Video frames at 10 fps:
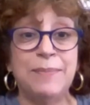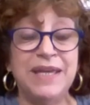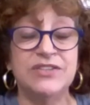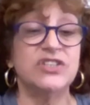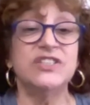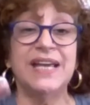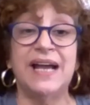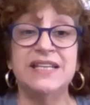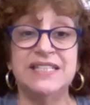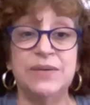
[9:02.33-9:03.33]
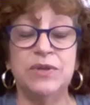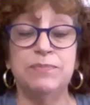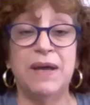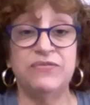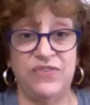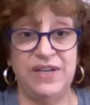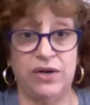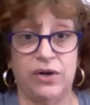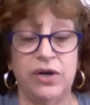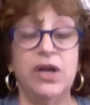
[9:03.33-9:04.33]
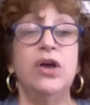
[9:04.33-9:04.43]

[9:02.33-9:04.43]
it just like I did with my finger.